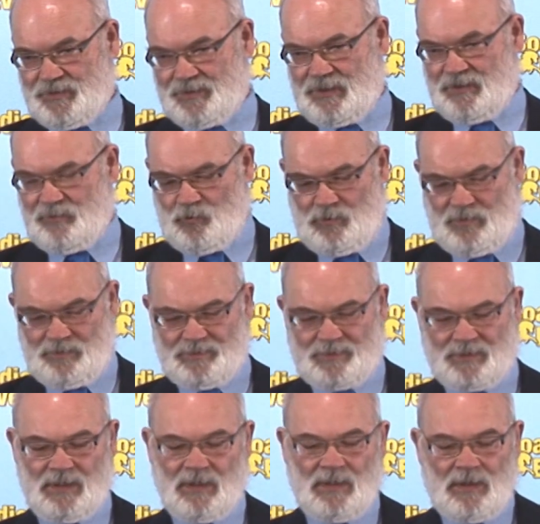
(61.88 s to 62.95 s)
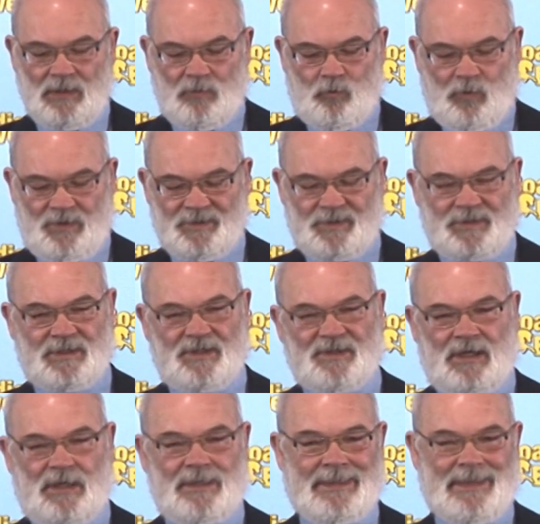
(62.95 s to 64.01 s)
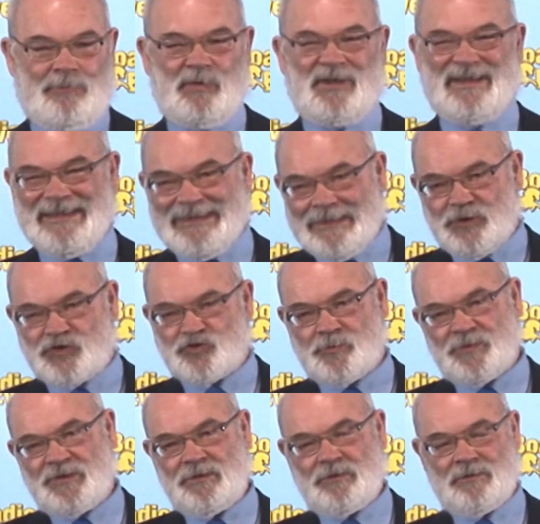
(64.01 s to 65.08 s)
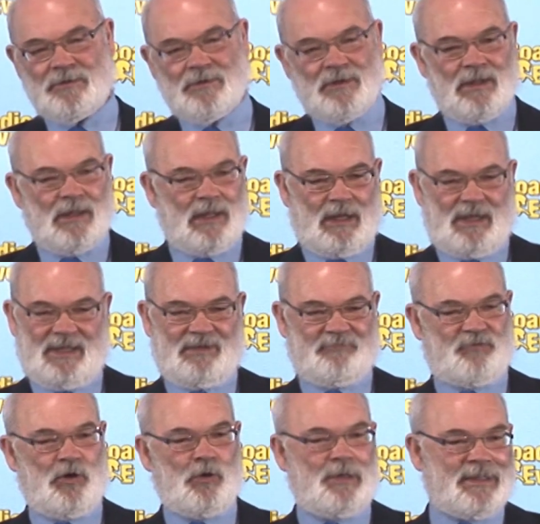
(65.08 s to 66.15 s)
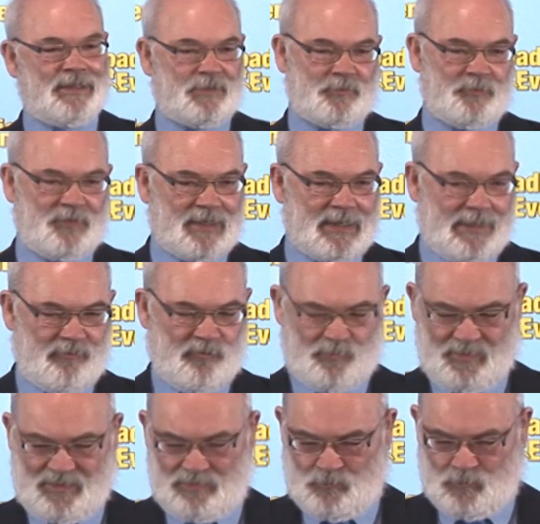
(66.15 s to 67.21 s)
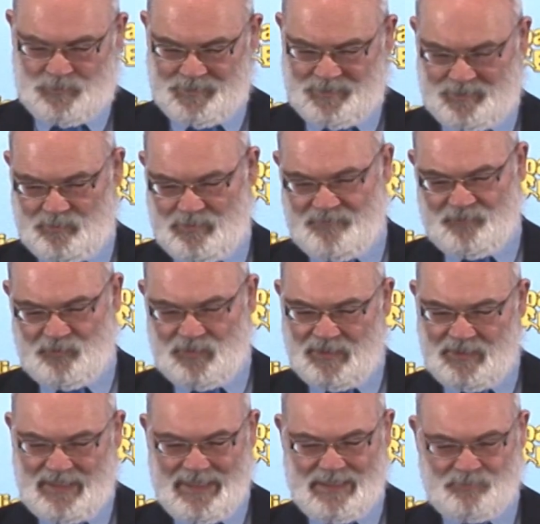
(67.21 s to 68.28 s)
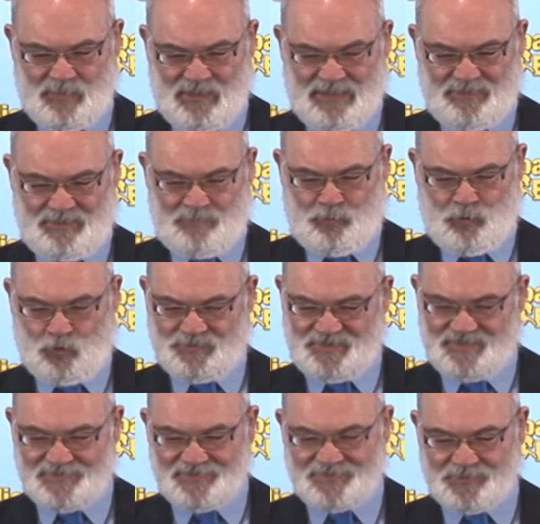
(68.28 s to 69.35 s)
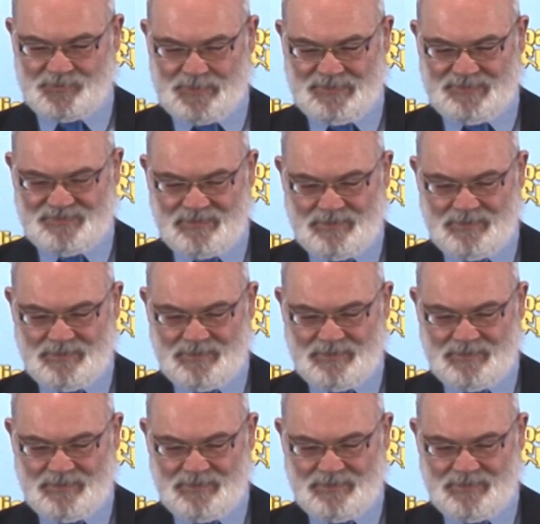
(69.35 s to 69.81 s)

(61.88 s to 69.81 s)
as I was. One said, "I am an Englishman, I have no links with the Caribbean whatsoever, and I hate being deported to it."